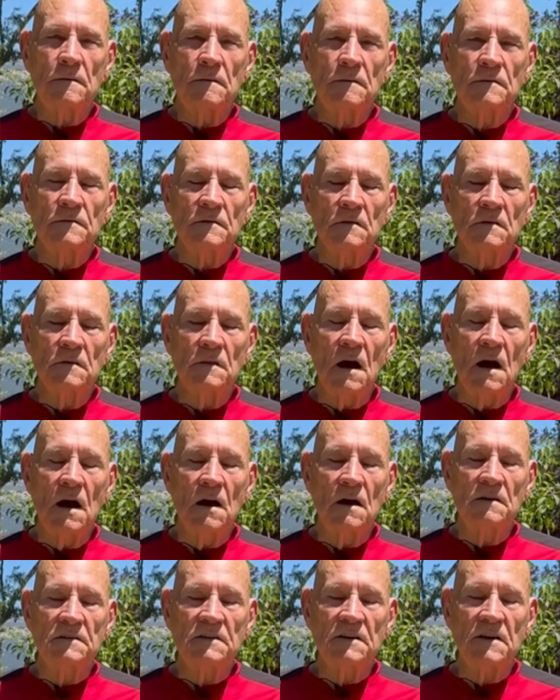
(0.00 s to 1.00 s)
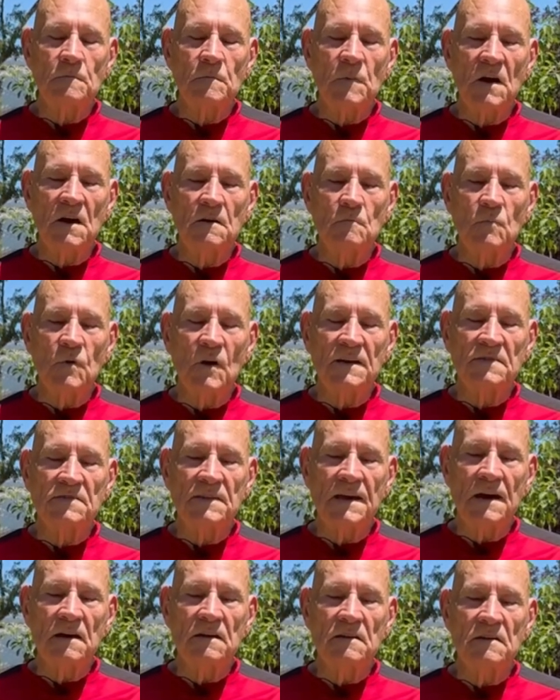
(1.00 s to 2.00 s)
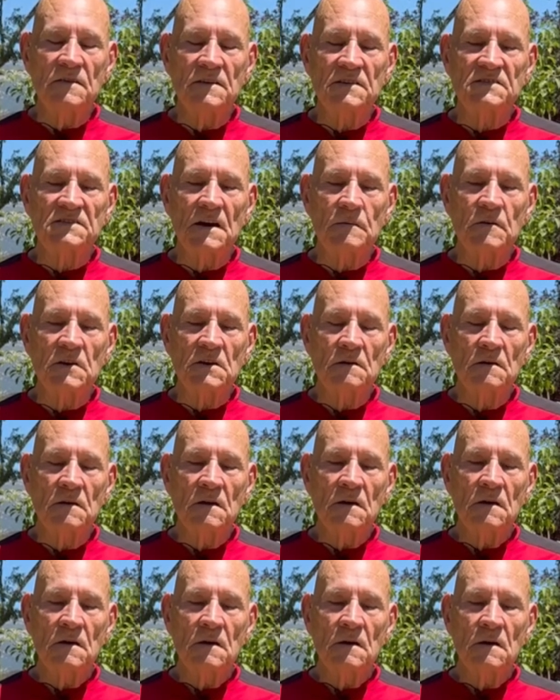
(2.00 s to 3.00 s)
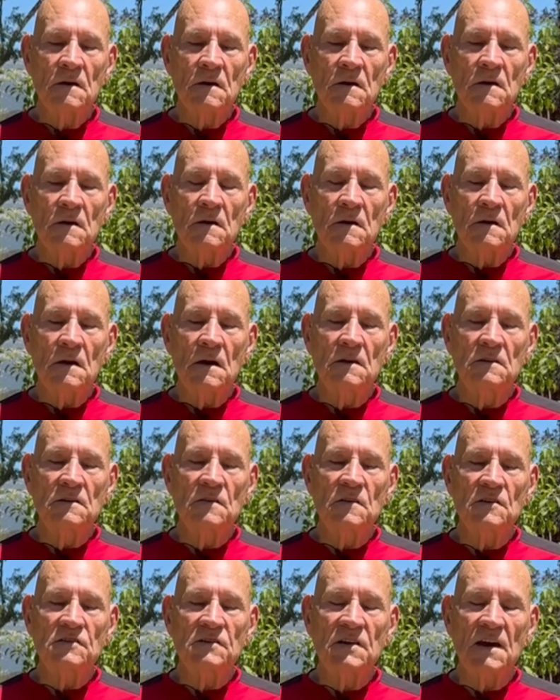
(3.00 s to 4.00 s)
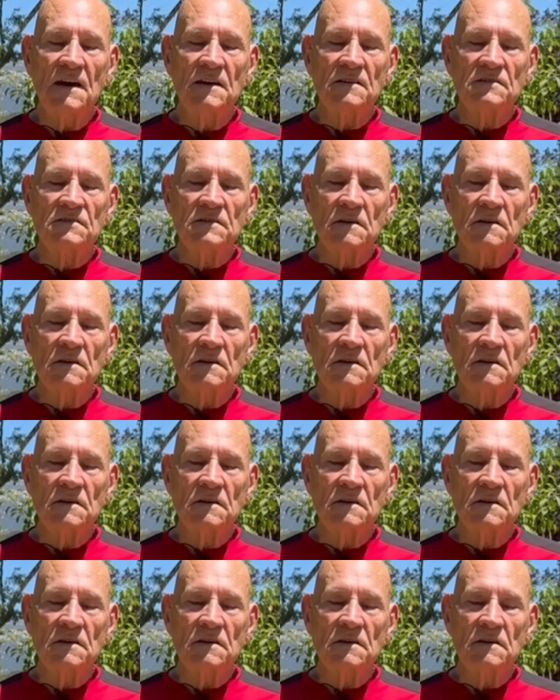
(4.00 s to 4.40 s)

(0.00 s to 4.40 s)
So long, deep in-breath now into the stomach, into the chest.